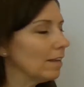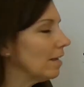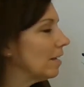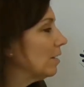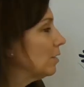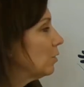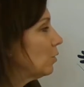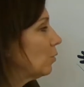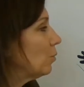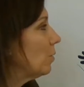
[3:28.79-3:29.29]

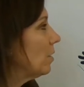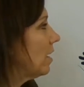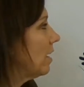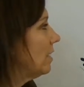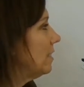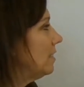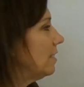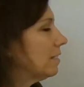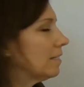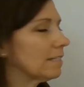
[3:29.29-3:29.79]
So what I
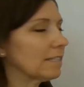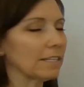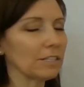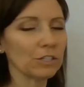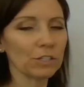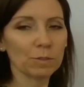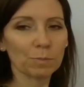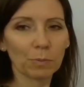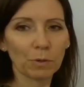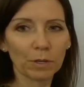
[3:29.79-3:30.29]
did is I
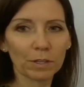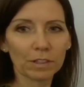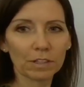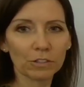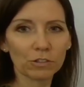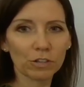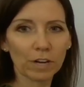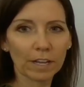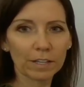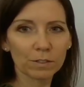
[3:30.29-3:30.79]
just put the
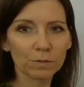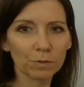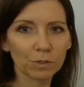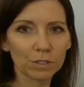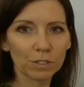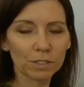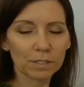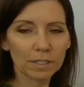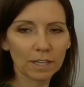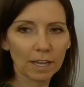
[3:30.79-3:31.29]
transfer
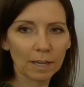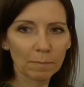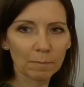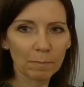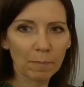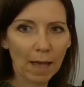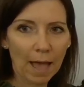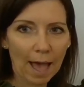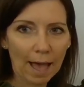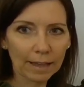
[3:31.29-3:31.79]
tape
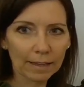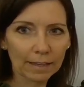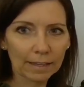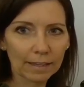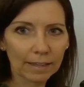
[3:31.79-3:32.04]
back